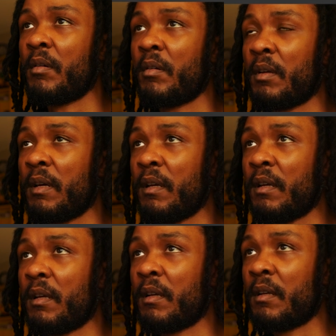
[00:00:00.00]
Okay,
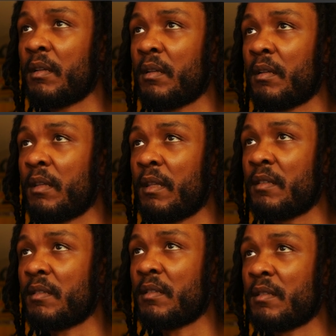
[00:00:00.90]
well,
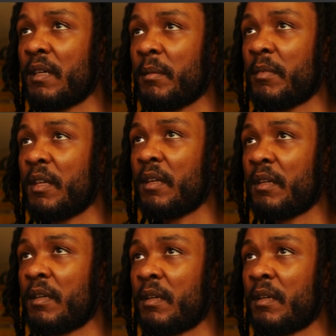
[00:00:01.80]
that's the same thing.